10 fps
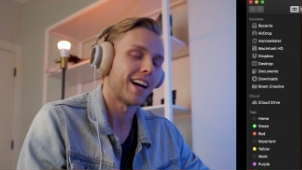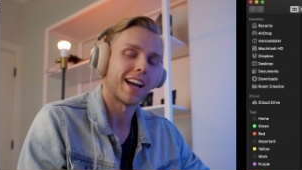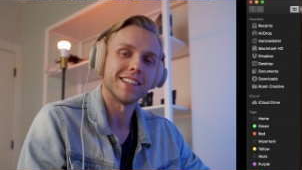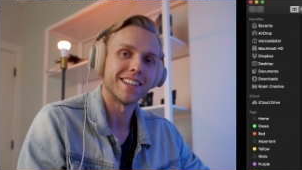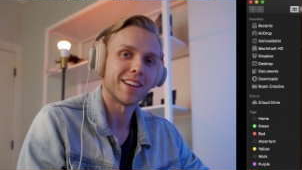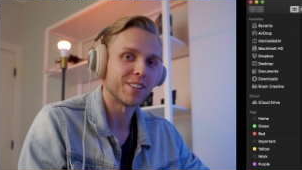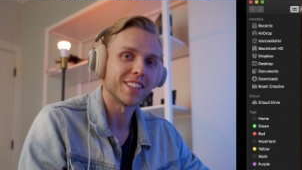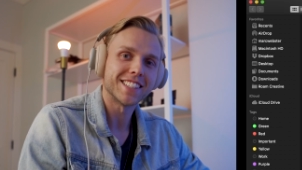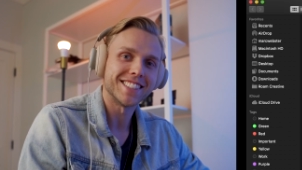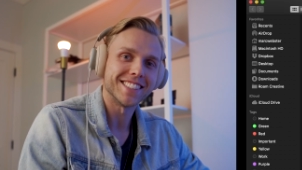I'd never
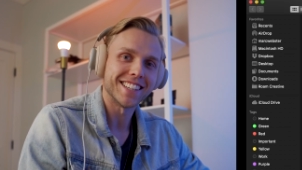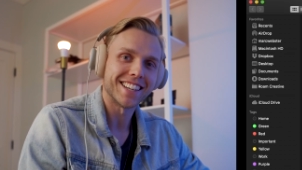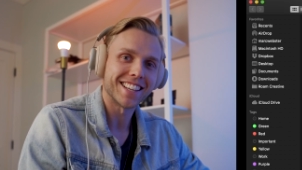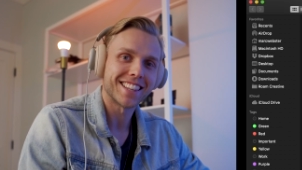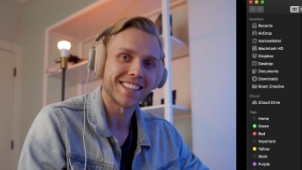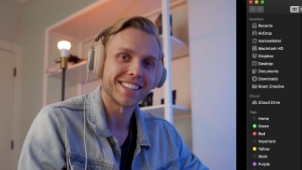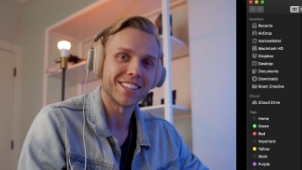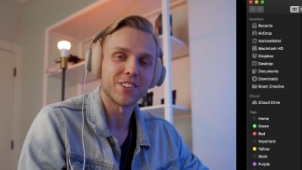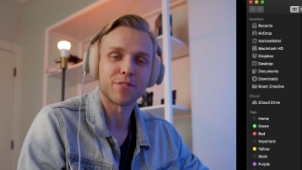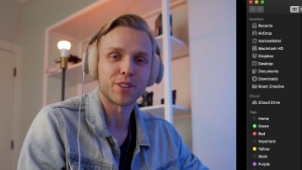like to delete anything.
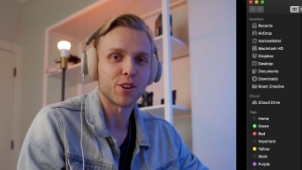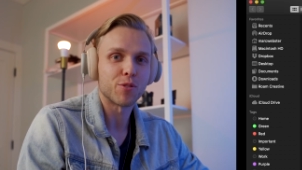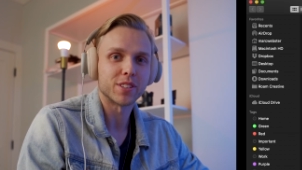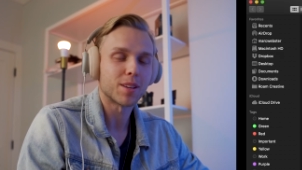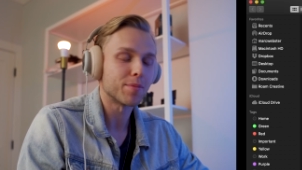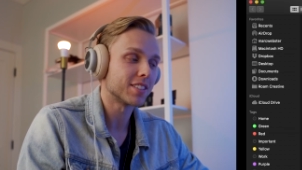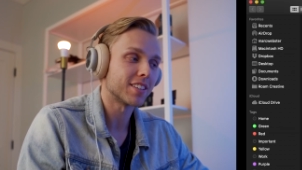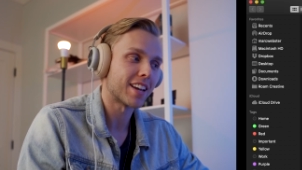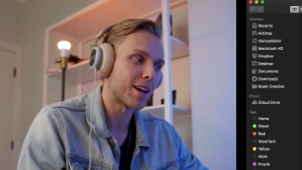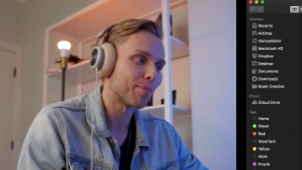You never know when something's
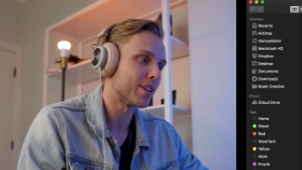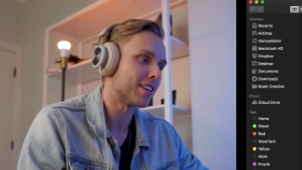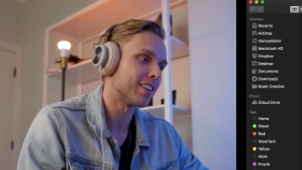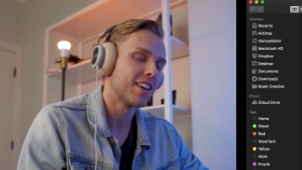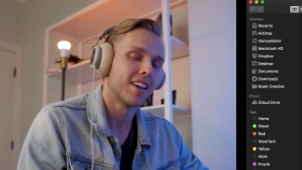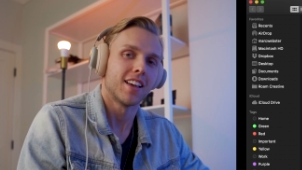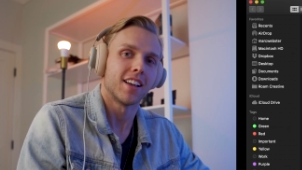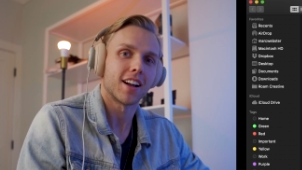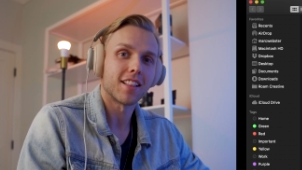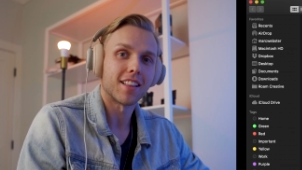going to happen.
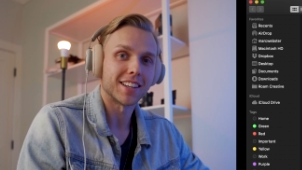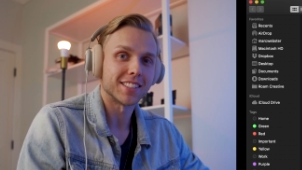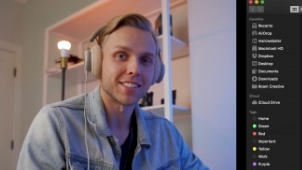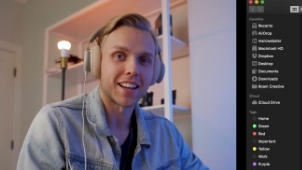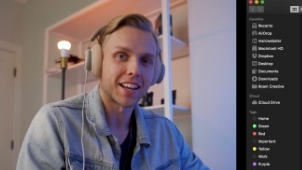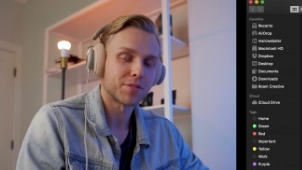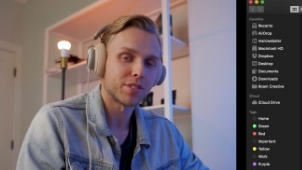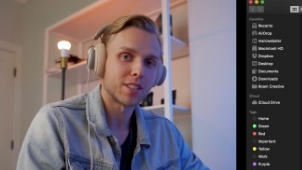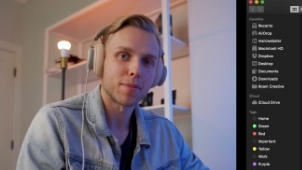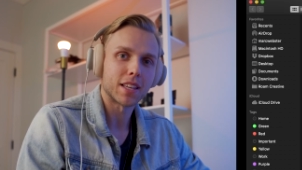A client is going to ask for
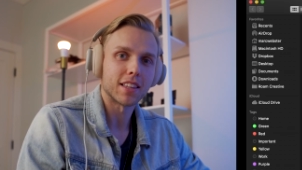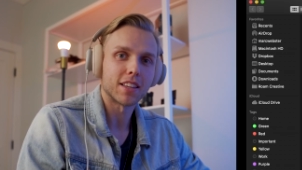something